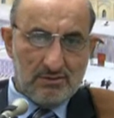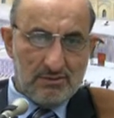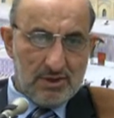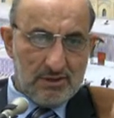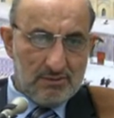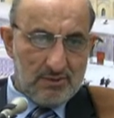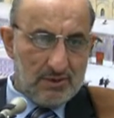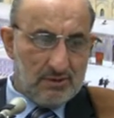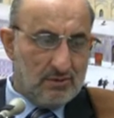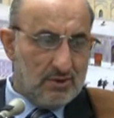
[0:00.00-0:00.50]

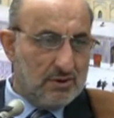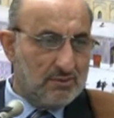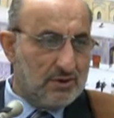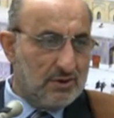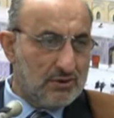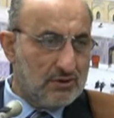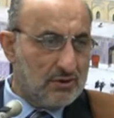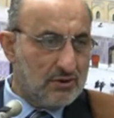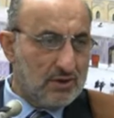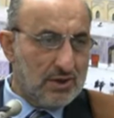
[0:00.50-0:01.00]
will be
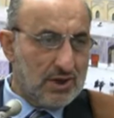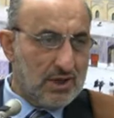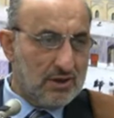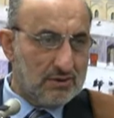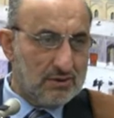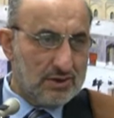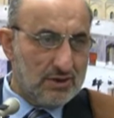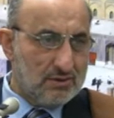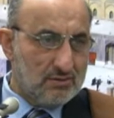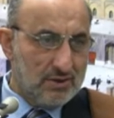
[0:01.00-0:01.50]
thrown out
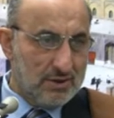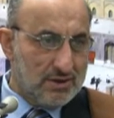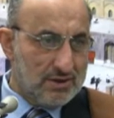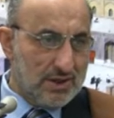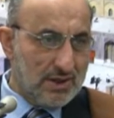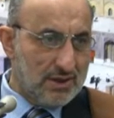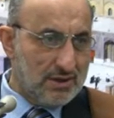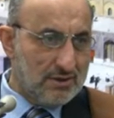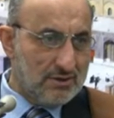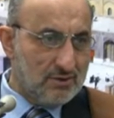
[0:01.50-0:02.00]
and will
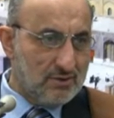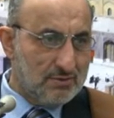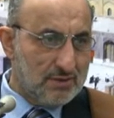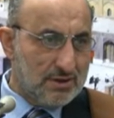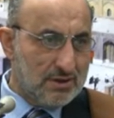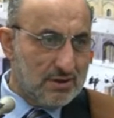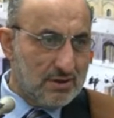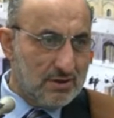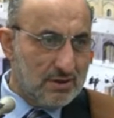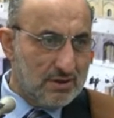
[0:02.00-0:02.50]
die.
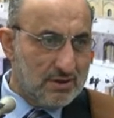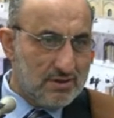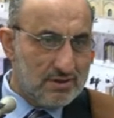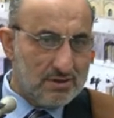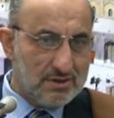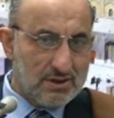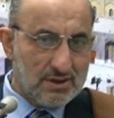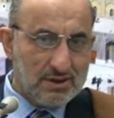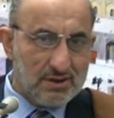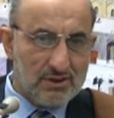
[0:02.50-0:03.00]
Nobody is
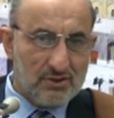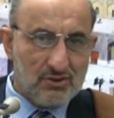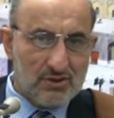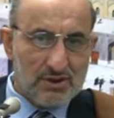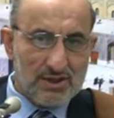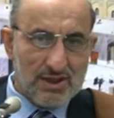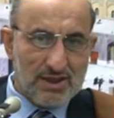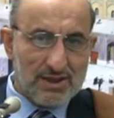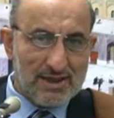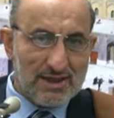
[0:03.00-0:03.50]
ready to
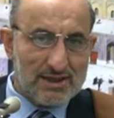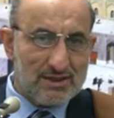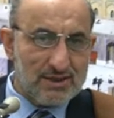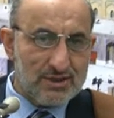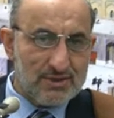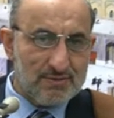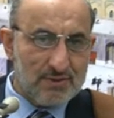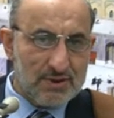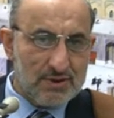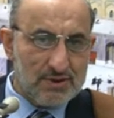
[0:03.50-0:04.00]
take that
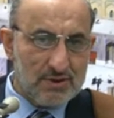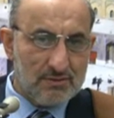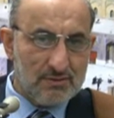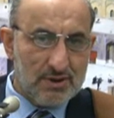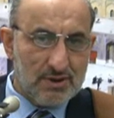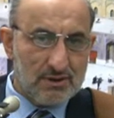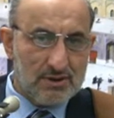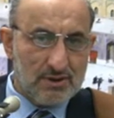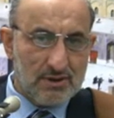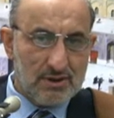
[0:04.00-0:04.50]

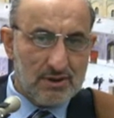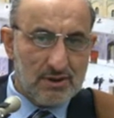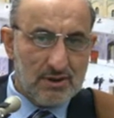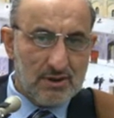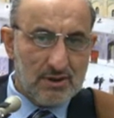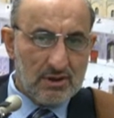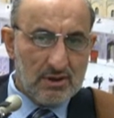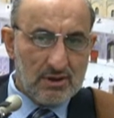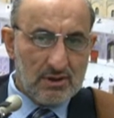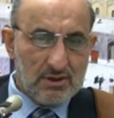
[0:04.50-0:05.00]
responsibility.
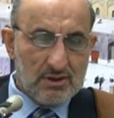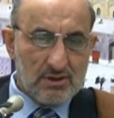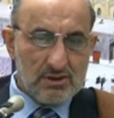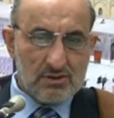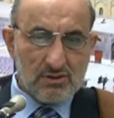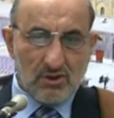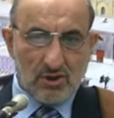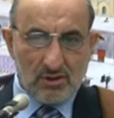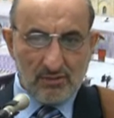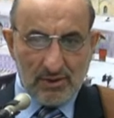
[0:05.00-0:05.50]

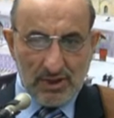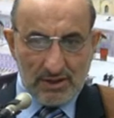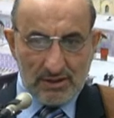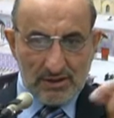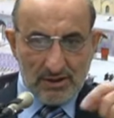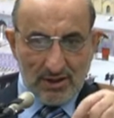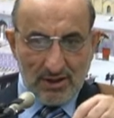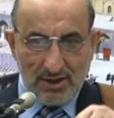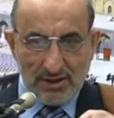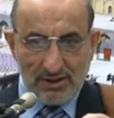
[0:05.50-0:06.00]
So Almighty God